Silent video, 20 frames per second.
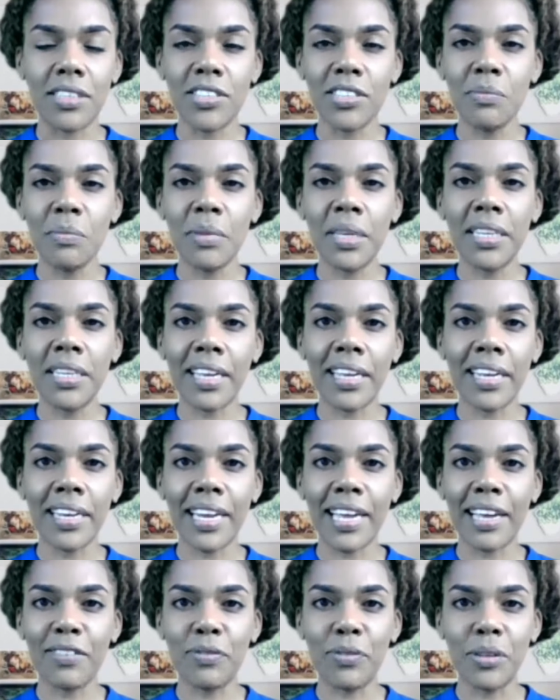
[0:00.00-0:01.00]
Doesn't mean that your
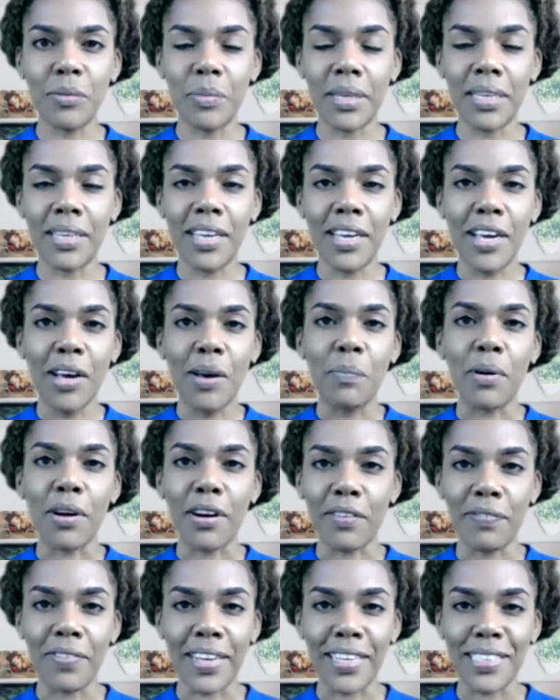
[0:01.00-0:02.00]
life will be
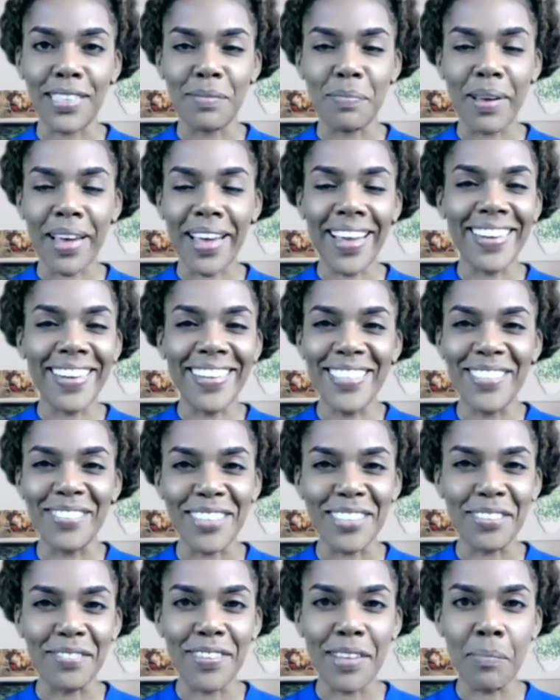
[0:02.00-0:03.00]
perfect by any
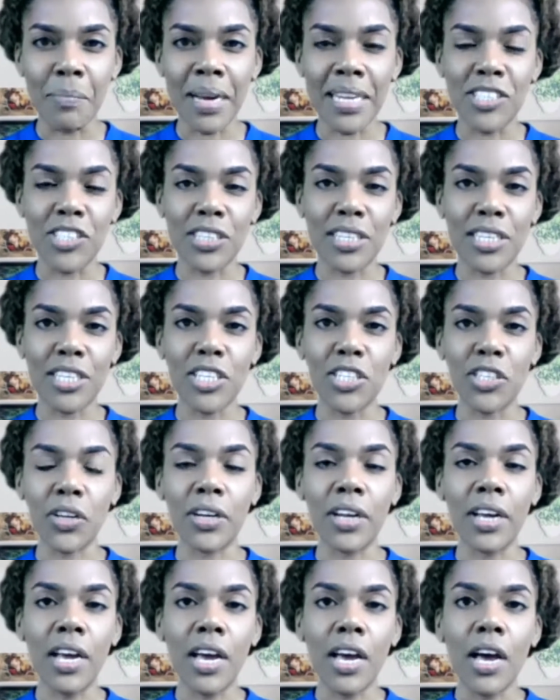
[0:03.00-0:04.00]
stretch of the
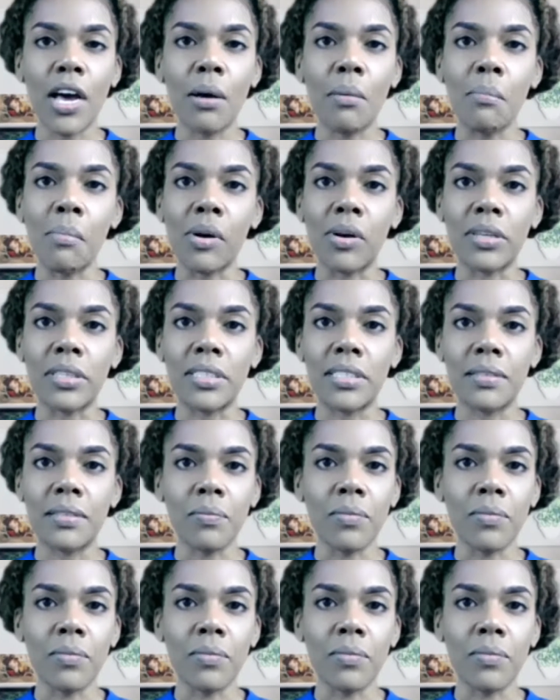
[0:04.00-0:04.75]
imagination, but